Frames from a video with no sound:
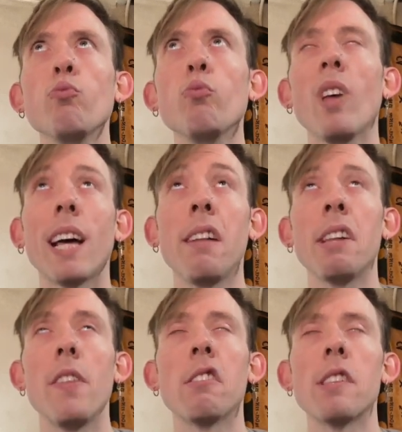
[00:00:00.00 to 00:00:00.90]
like I
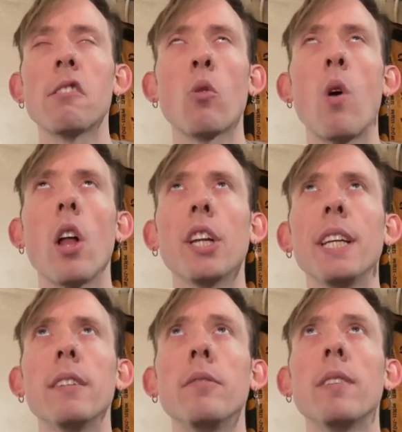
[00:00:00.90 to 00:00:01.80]
said, this quality
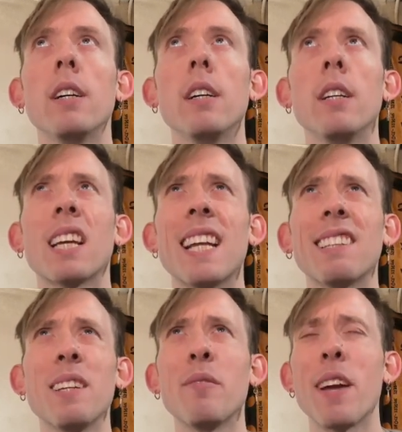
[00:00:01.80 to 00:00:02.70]
of
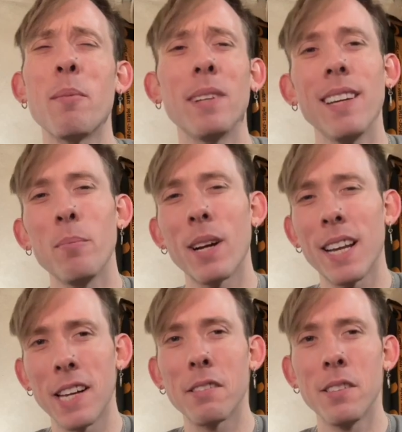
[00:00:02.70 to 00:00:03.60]
connecting to family but
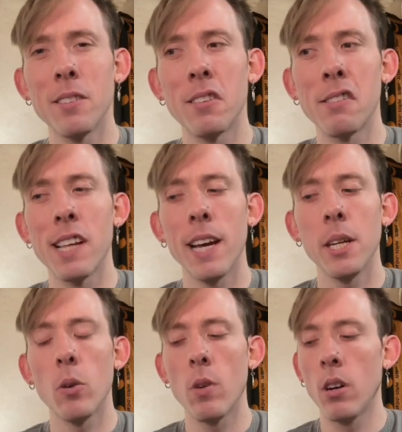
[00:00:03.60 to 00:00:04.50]
connecting to
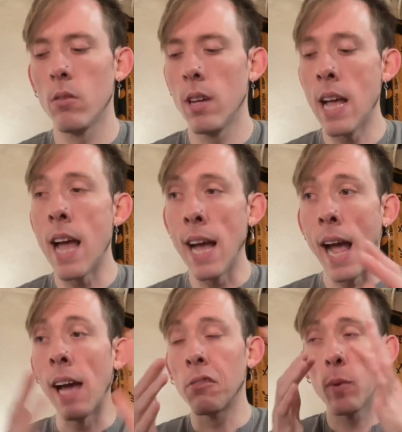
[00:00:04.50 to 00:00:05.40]
society
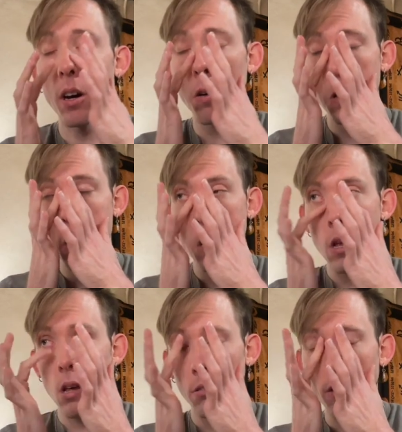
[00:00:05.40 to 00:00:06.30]
as well.
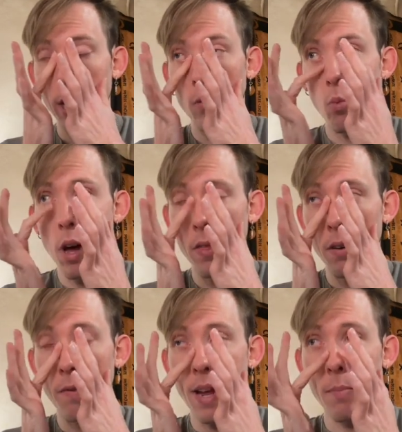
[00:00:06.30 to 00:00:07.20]
So they could want their
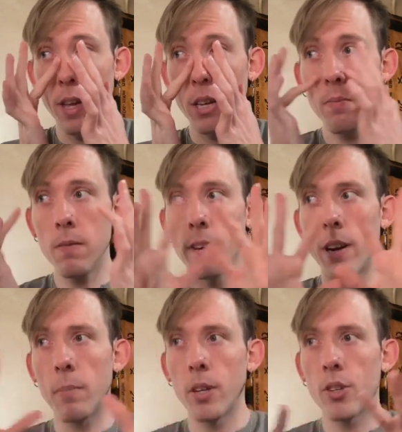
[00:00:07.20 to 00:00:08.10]
they could be very
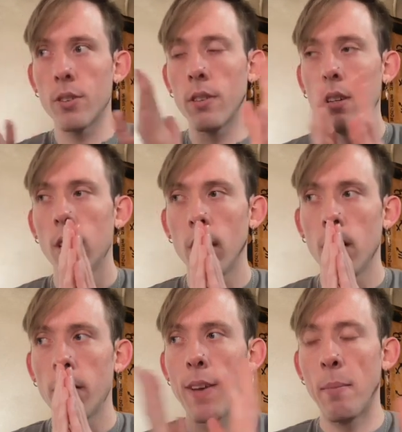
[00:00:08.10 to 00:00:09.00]
much
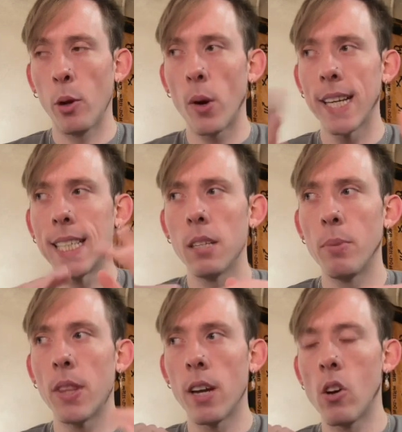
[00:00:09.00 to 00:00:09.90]
family oriented,
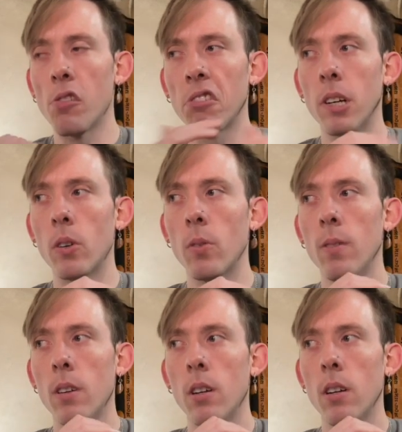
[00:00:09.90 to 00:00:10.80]
but then also
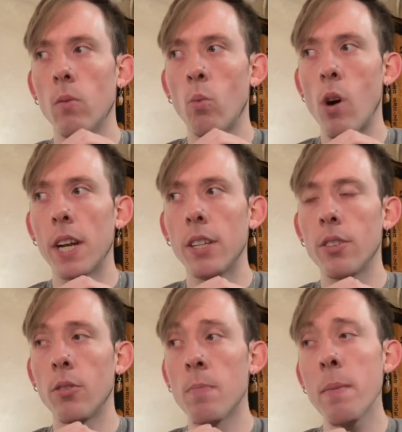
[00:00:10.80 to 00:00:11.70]
wanting
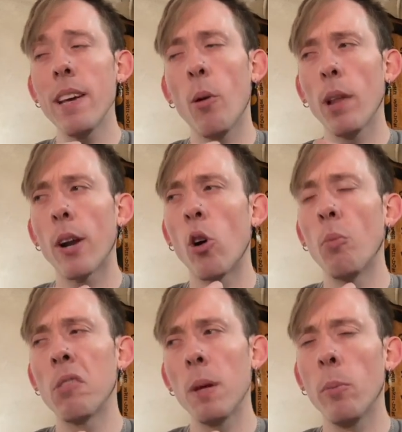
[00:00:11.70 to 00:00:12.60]
to maybe help a lot of
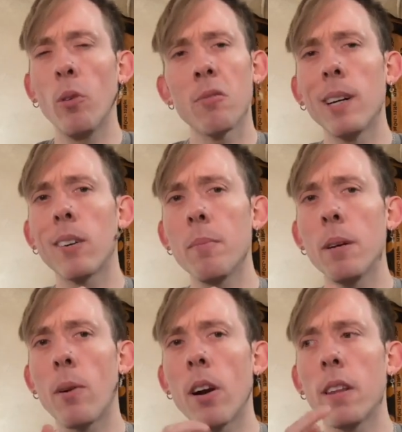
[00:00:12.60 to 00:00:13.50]
homeless people as well. Could be a
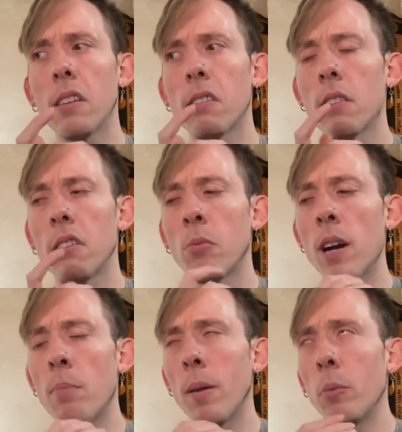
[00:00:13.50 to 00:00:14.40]
part of this. This is where I
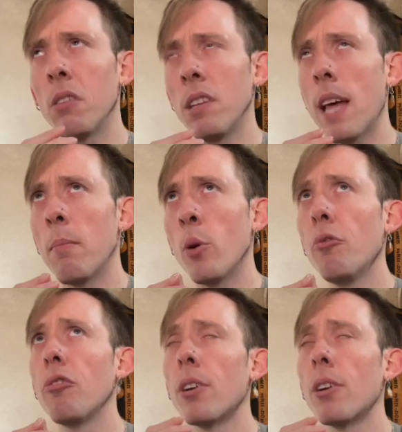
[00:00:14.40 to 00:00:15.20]
probably would see that most